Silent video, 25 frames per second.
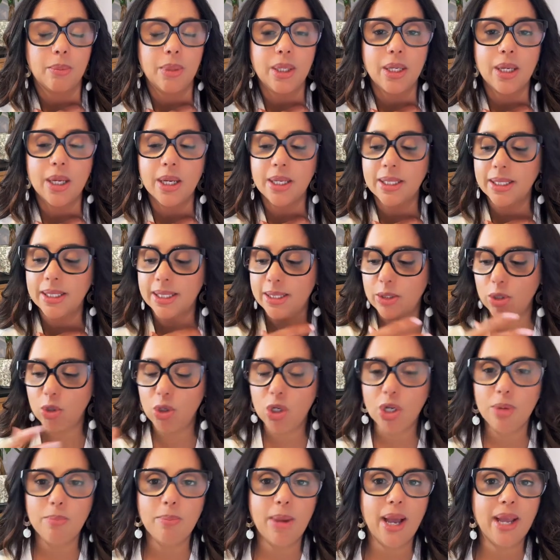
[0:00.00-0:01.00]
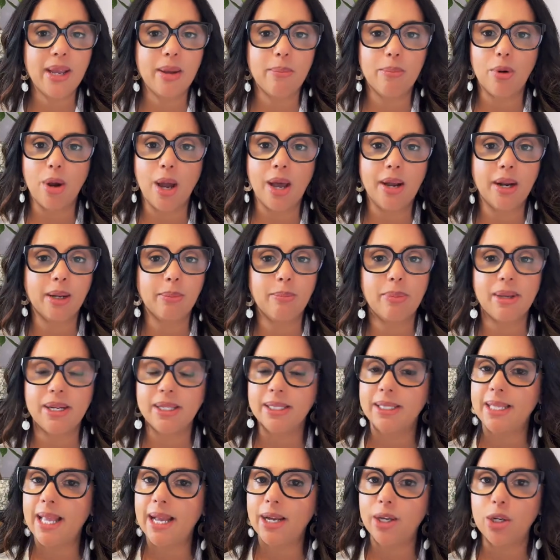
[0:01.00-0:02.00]
Because you can buy a product, but
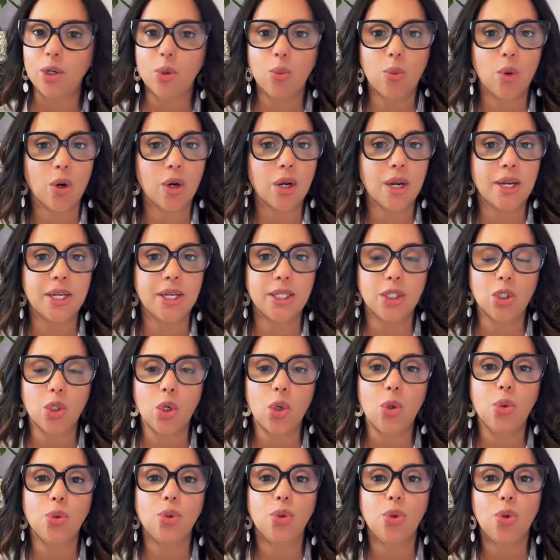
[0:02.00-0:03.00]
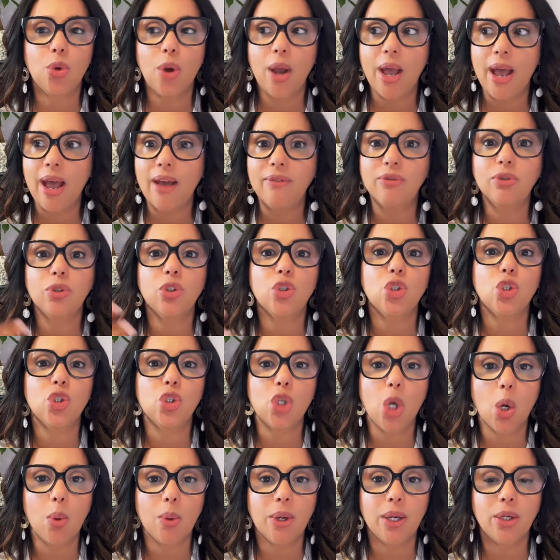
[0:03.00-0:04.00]
it's not going to work on its own. You have to
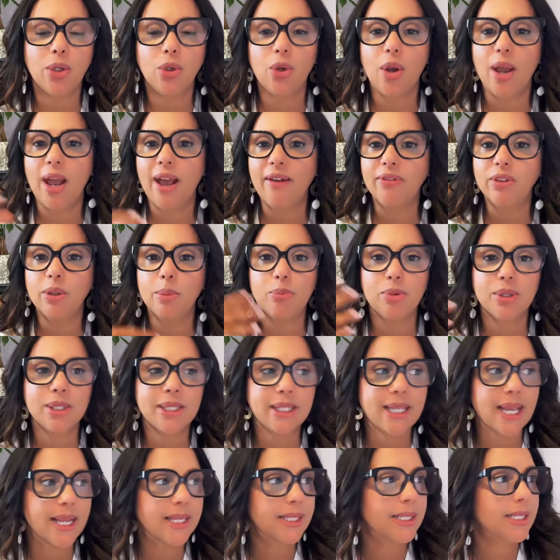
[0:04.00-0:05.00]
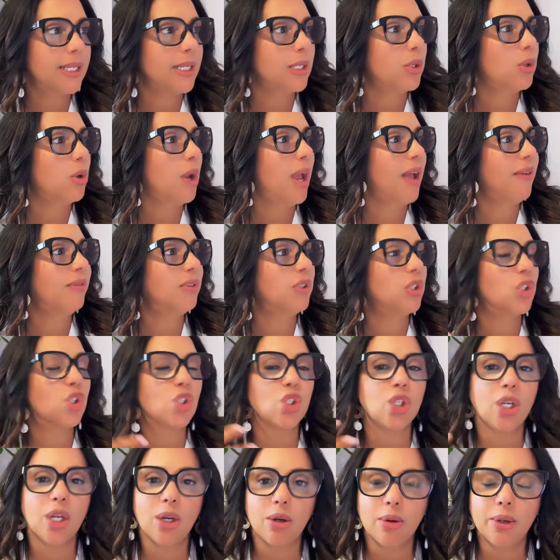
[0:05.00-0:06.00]
show it. You have to present it. You have to
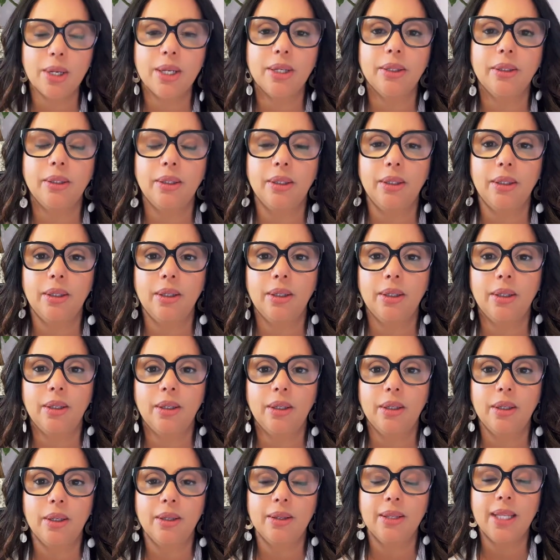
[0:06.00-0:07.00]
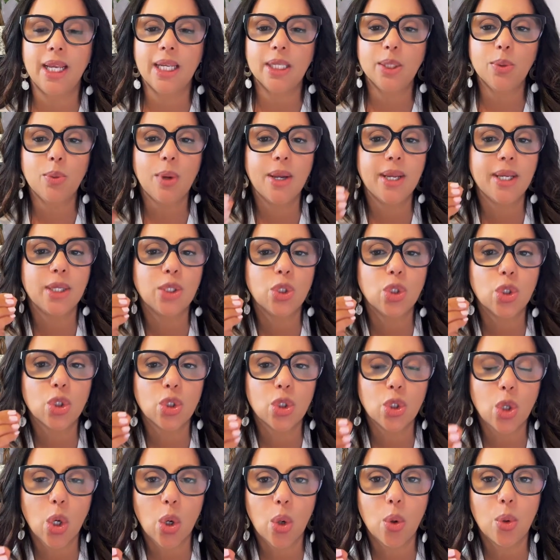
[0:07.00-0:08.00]
share it. That's why it's
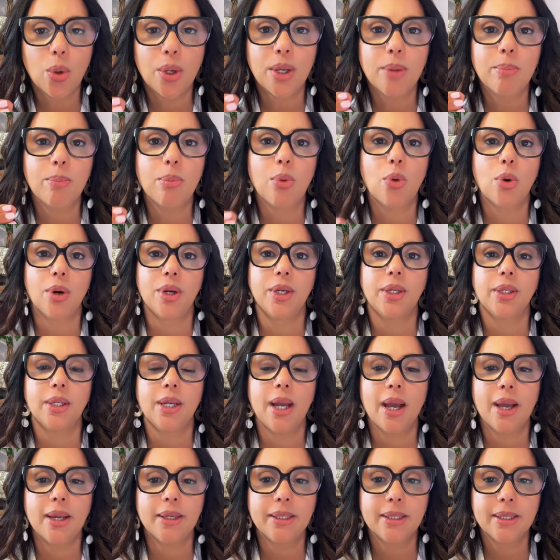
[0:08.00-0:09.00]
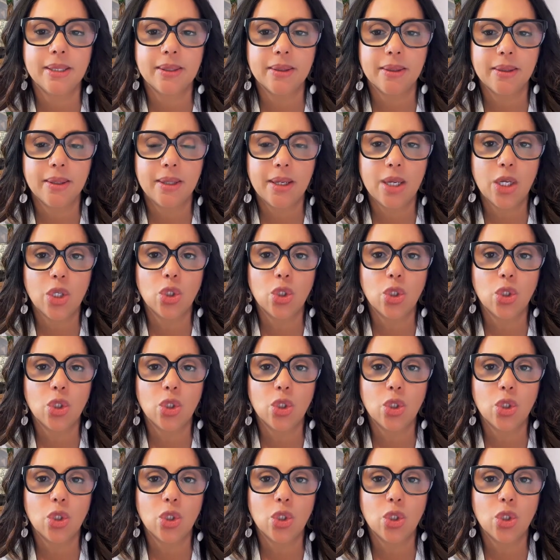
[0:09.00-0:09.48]
so important, guys.